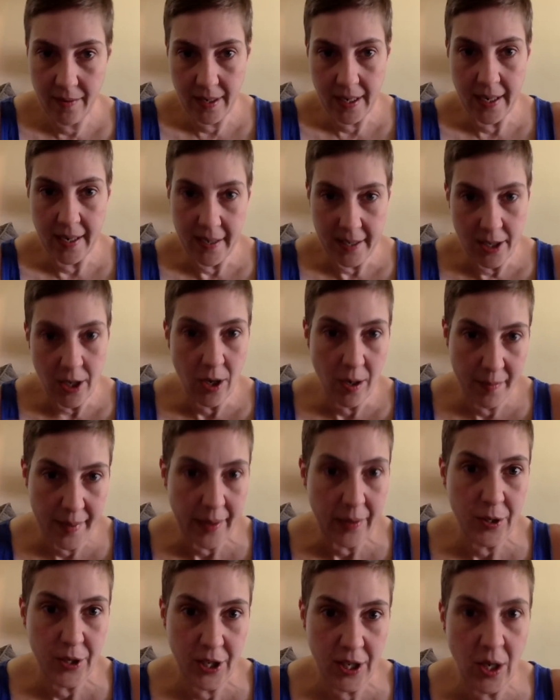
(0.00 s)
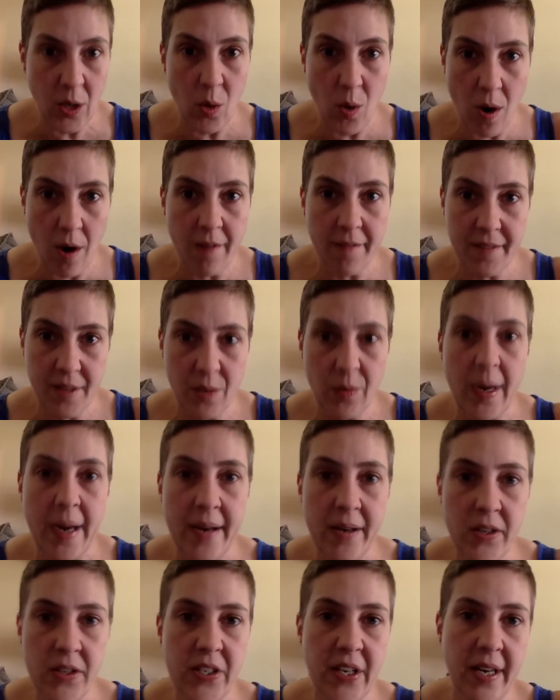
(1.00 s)
Okay, and you're about to go off the
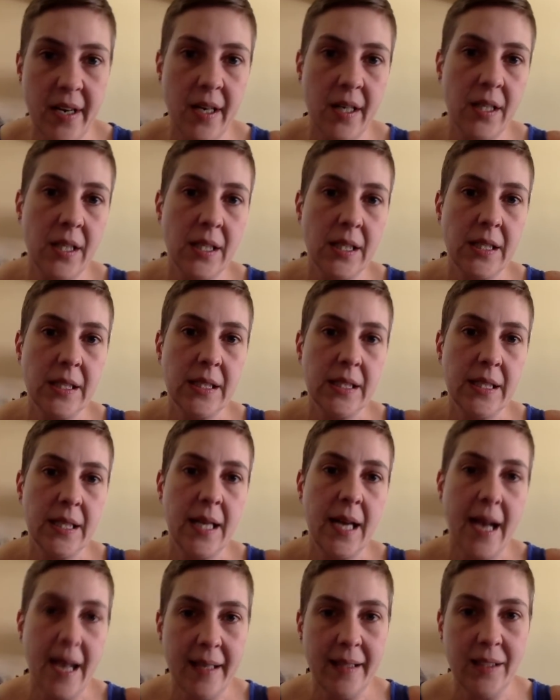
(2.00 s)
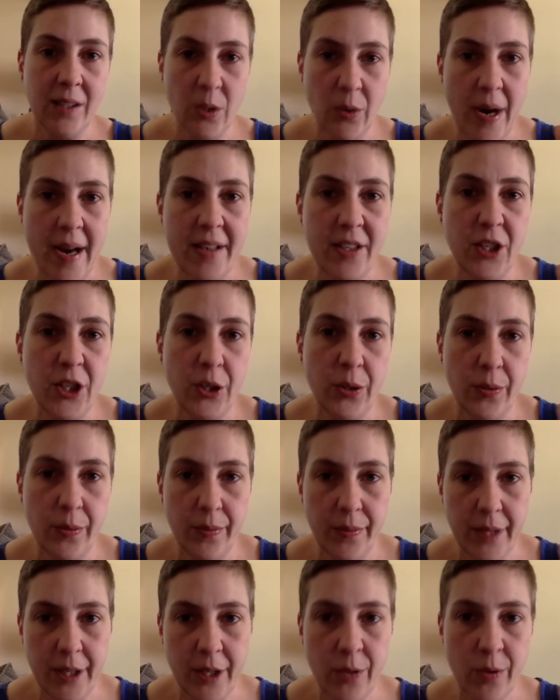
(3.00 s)
rails here. I'll grant you,
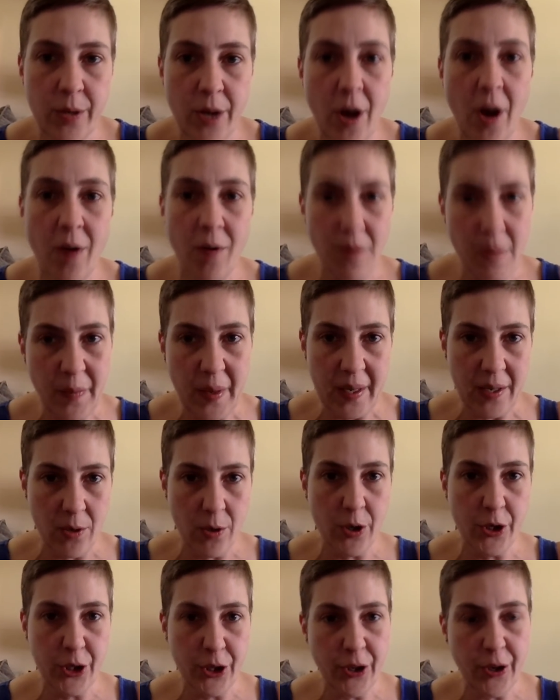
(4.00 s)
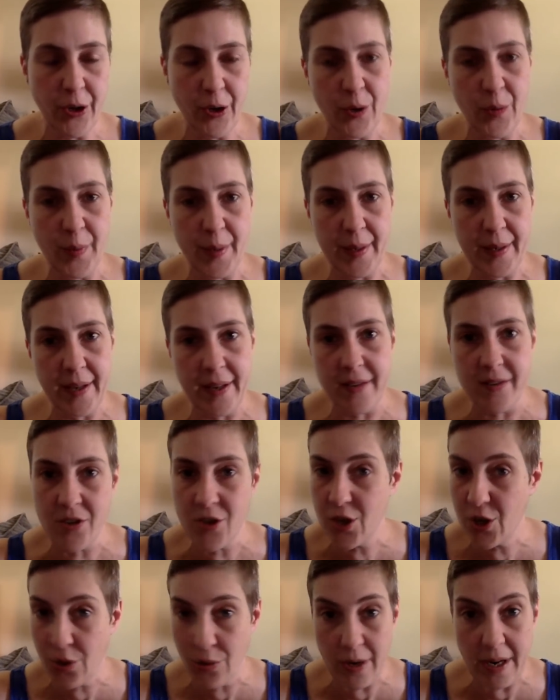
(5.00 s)
you're not ripping your shirt open and
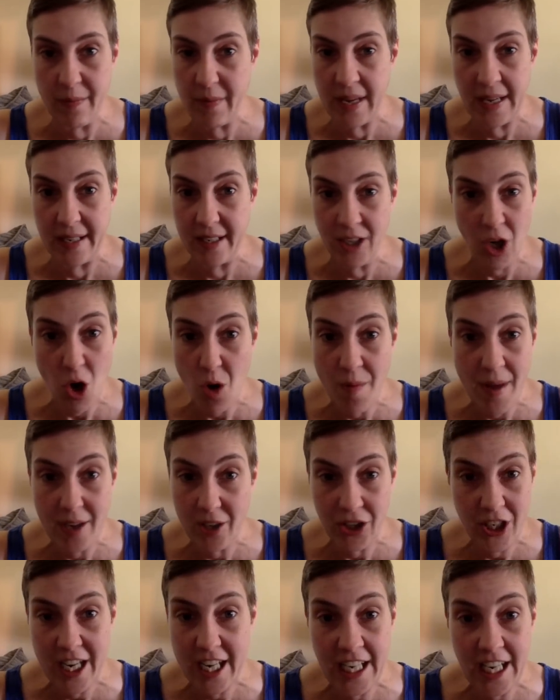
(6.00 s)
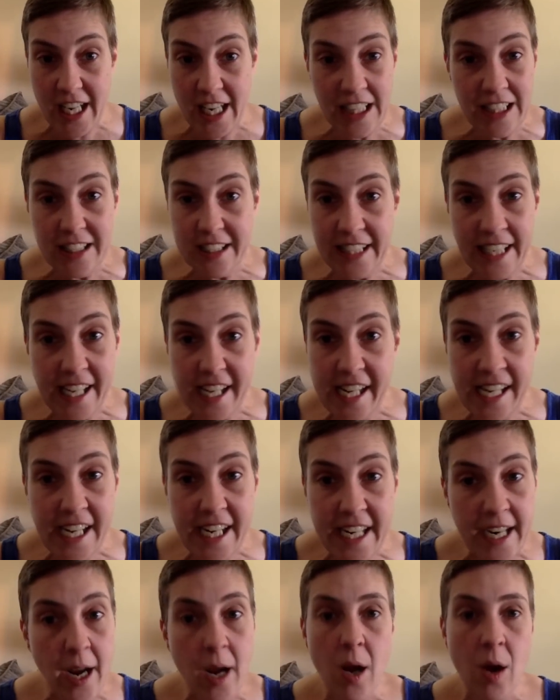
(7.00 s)
screaming, Gomeshi
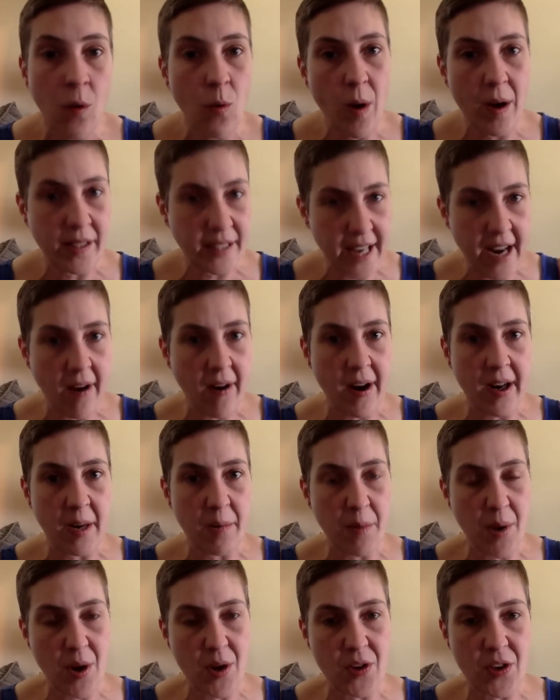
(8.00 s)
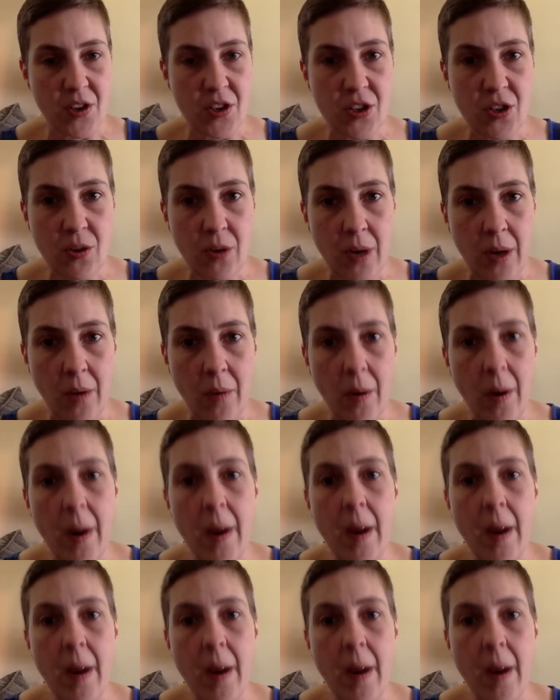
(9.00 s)
guilty, while tearing apart the studio.